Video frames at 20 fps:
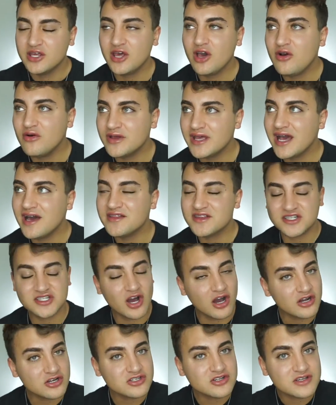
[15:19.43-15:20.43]
yo, yeah, the
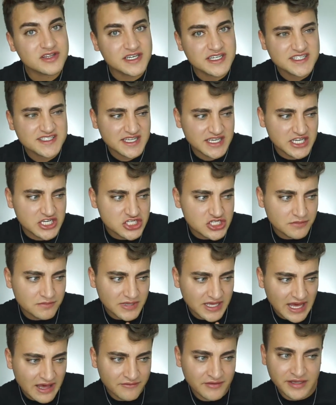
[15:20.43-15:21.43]
doctor thinks that he should be
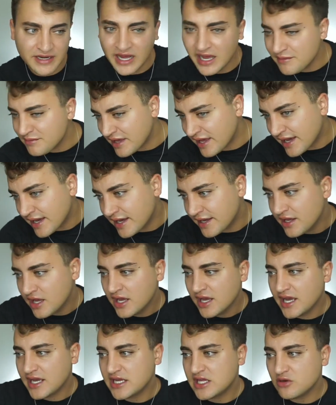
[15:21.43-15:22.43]
having an iPad
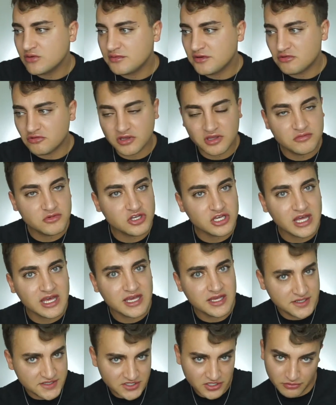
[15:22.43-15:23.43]
and he would be able to communicate
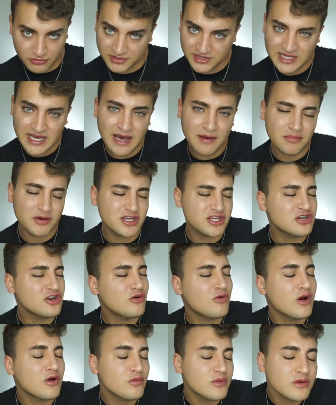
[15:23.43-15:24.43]
easier with that. But you know
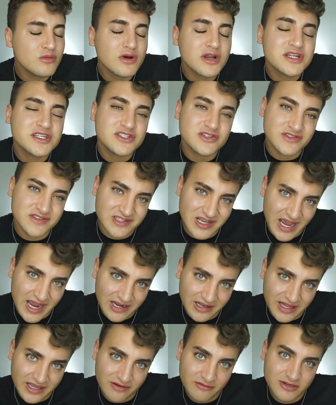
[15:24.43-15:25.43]
what? we want to do sign
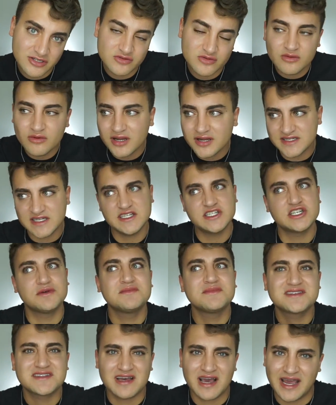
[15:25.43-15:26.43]
language. We want to teach him
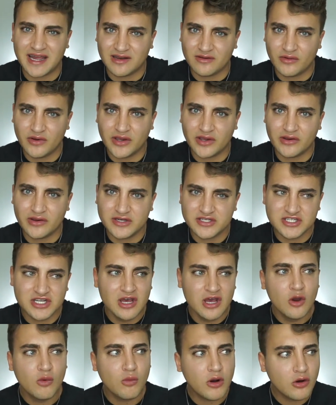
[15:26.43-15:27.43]
sign language.
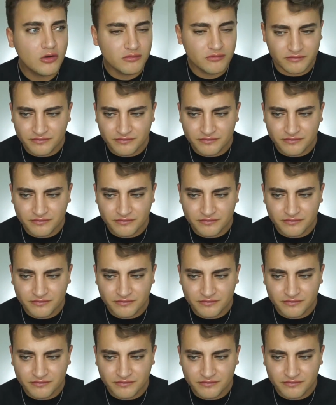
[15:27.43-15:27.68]
Well,